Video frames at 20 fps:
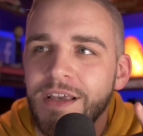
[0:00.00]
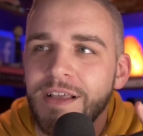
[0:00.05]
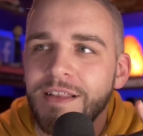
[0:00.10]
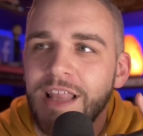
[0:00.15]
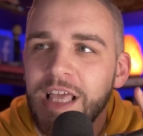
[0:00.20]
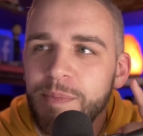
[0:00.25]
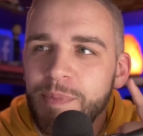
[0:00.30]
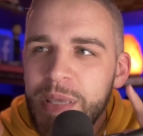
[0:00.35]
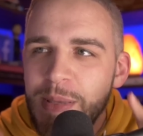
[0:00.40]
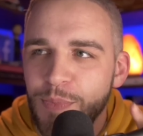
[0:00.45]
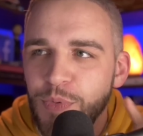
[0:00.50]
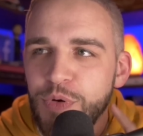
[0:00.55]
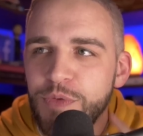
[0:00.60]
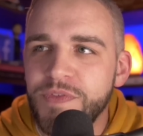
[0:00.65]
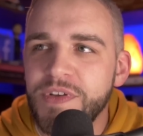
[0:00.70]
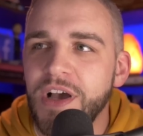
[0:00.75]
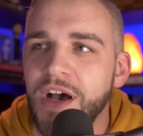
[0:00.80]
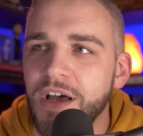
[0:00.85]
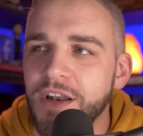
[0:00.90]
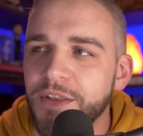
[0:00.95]
like people
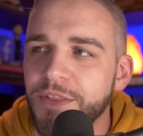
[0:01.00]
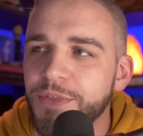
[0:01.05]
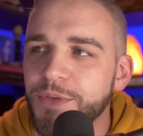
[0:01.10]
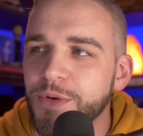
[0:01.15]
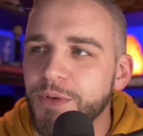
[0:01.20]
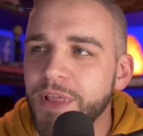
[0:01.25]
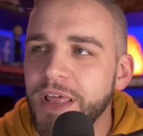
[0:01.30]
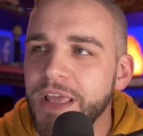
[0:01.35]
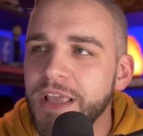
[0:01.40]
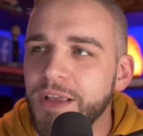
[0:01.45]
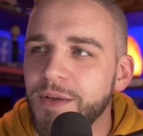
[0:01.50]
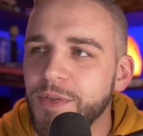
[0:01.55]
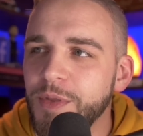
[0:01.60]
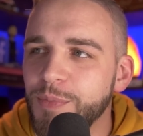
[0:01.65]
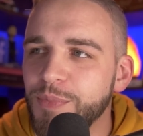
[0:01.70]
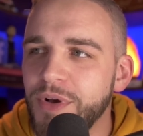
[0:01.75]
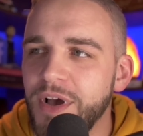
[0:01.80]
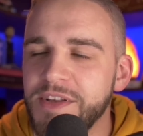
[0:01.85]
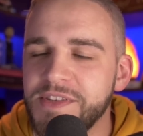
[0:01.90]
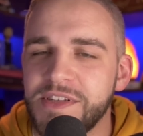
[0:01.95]
who've gone through like the
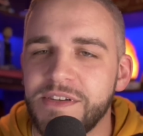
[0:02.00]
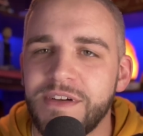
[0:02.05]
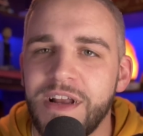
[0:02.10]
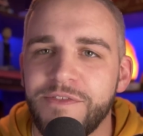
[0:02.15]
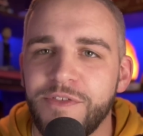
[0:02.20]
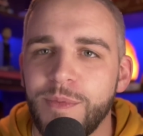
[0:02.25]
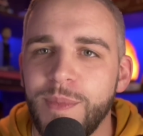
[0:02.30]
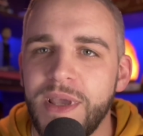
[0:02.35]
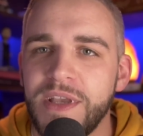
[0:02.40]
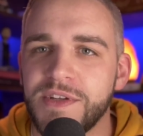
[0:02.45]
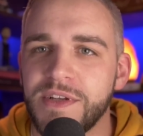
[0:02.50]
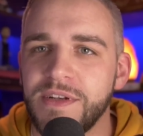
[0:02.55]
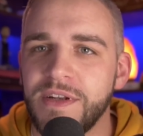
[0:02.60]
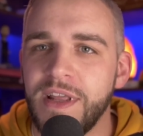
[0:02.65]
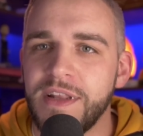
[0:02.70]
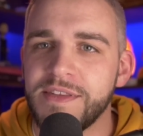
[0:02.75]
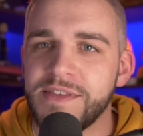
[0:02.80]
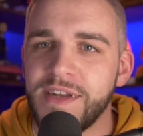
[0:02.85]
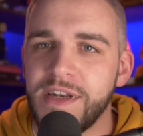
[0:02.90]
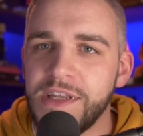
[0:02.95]
Protestant Reformation
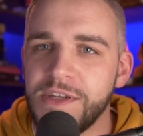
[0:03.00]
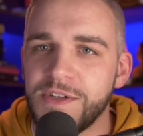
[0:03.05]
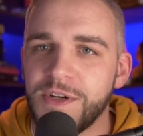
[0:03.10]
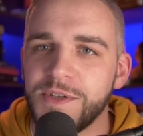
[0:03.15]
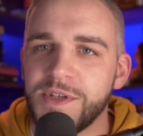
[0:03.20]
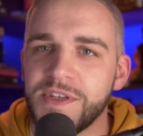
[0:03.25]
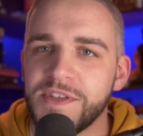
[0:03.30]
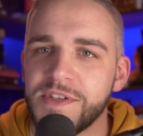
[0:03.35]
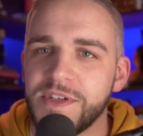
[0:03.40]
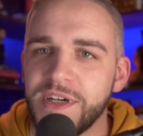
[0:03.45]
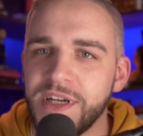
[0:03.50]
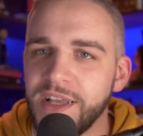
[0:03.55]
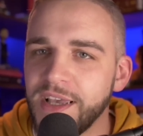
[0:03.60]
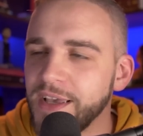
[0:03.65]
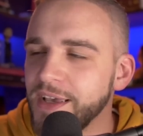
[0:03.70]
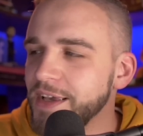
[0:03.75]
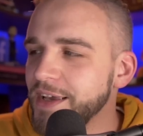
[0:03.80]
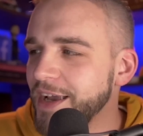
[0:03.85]
and studied church history.